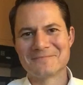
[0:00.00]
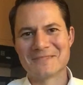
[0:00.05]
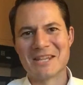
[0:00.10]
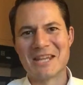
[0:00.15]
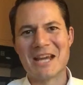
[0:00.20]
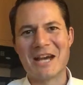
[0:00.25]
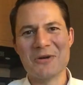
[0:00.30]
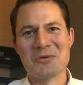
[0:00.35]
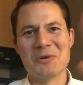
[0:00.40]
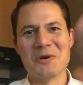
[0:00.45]

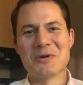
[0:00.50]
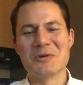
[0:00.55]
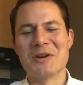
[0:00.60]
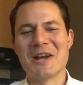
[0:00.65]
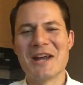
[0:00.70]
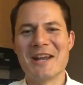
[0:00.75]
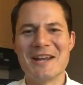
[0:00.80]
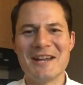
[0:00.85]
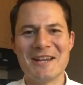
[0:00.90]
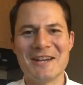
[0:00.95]
Got one
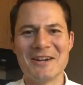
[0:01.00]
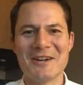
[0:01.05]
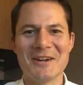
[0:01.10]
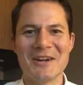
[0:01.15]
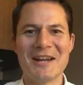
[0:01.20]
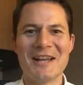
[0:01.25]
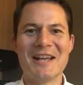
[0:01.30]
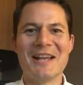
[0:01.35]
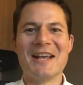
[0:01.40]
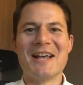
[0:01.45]
right
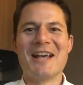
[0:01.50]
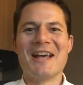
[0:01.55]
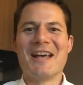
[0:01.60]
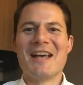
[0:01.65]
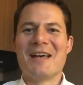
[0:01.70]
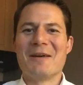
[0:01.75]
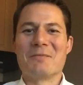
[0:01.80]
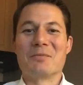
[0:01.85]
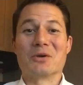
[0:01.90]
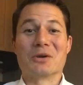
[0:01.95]
here.
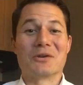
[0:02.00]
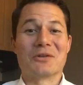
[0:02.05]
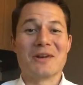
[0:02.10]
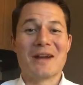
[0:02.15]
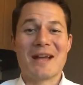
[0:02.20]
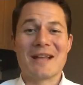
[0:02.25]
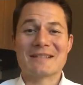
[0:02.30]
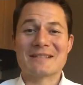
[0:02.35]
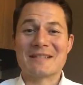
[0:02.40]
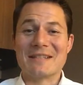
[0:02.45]

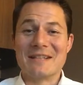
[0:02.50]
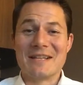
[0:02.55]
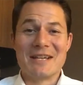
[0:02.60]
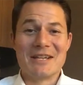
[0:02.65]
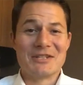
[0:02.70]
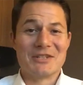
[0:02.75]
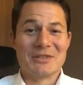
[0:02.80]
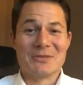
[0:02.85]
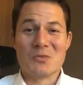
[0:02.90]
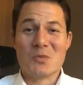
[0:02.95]

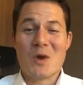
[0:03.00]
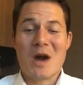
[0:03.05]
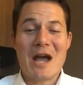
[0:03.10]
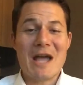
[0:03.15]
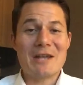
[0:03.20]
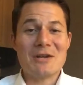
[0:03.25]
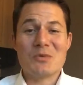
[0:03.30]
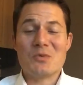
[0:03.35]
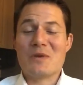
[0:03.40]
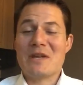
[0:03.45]
Procrastination,
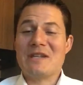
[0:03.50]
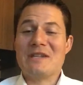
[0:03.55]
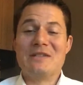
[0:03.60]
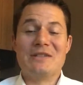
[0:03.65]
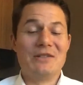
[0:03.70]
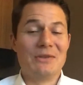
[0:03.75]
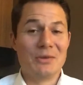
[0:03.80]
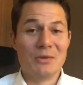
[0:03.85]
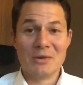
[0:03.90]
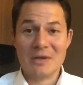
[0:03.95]
why do we
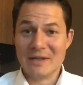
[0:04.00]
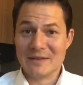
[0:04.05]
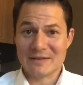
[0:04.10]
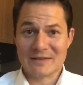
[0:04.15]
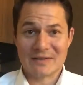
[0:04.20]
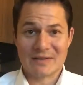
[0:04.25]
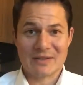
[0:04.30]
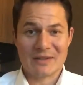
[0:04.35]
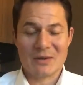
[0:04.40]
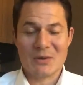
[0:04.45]
do
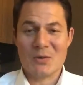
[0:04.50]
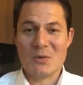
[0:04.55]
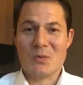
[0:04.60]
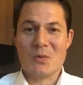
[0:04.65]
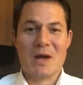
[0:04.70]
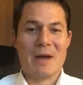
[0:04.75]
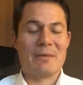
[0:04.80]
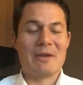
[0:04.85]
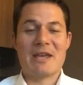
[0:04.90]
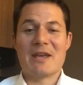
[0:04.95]
it?
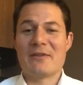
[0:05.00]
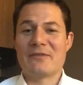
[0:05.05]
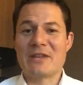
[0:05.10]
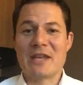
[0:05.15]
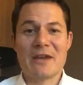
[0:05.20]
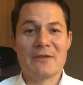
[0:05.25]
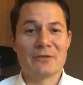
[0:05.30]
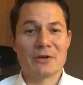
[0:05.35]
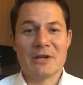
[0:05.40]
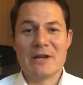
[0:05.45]
I mean, have
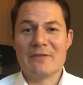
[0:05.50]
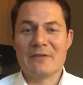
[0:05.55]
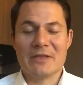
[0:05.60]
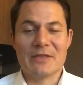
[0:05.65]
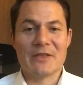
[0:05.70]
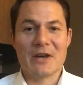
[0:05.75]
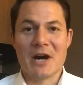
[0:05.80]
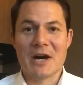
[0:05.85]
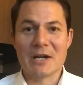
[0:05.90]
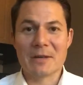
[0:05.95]
you ever even
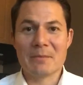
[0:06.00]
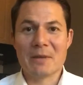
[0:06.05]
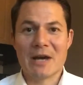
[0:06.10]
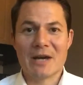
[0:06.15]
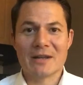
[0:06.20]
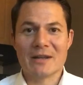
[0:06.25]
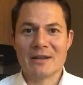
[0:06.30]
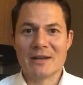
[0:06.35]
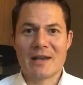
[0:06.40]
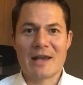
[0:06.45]
thought
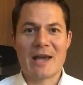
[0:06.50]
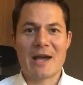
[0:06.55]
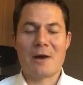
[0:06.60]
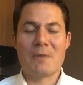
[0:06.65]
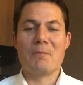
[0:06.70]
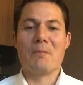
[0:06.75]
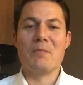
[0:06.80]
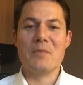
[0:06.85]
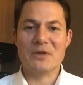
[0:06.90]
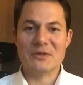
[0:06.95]
about it? How
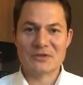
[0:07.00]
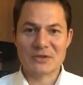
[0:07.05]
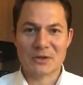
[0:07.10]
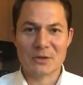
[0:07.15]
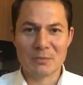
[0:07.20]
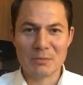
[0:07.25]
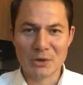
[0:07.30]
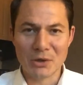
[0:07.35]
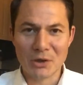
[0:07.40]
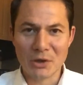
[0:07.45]

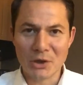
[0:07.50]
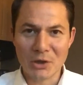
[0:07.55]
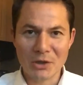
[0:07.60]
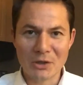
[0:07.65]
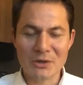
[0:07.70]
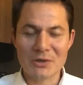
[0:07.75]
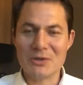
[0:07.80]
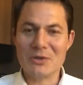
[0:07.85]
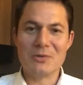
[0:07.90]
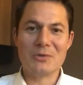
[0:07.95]

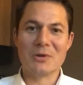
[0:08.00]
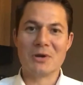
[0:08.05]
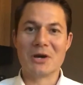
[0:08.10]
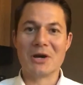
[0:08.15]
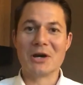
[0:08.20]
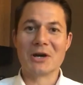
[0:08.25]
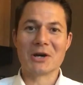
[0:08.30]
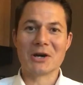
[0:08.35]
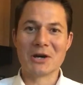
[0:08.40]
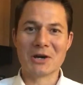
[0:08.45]
miserable you
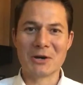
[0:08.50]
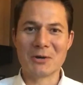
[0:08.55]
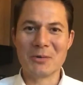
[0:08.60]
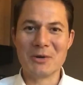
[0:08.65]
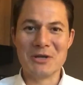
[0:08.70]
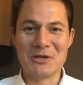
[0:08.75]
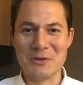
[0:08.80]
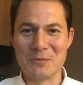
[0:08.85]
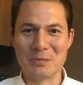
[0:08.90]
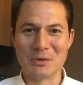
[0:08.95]
are
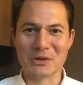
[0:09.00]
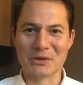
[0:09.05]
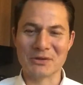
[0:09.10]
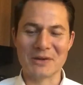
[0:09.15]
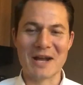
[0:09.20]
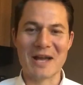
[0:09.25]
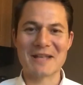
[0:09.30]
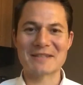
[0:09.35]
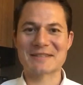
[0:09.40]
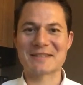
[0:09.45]
when you
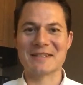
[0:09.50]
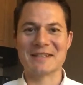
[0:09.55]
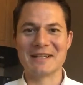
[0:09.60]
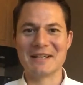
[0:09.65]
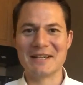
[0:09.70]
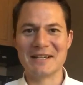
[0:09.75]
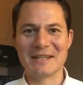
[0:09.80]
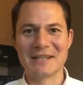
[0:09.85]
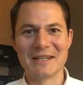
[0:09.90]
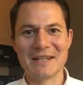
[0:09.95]

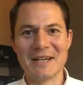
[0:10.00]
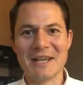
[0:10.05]
procrastinate?